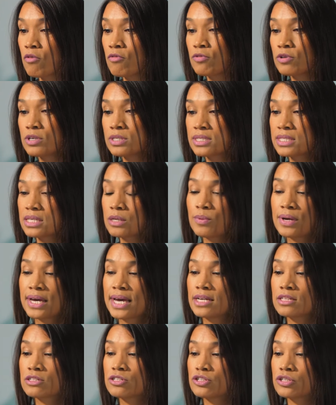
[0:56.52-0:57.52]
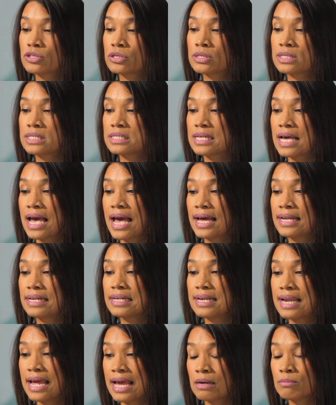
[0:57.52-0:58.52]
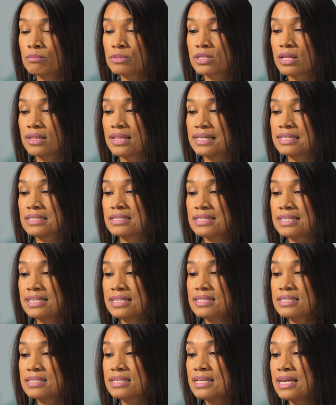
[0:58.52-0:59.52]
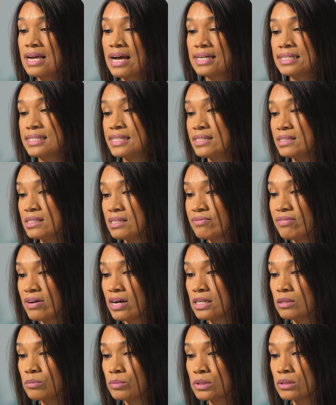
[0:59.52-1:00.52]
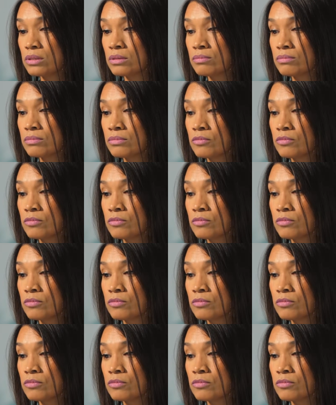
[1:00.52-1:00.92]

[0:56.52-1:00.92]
First thing we're going to do is add a name so that it's easily identifiable.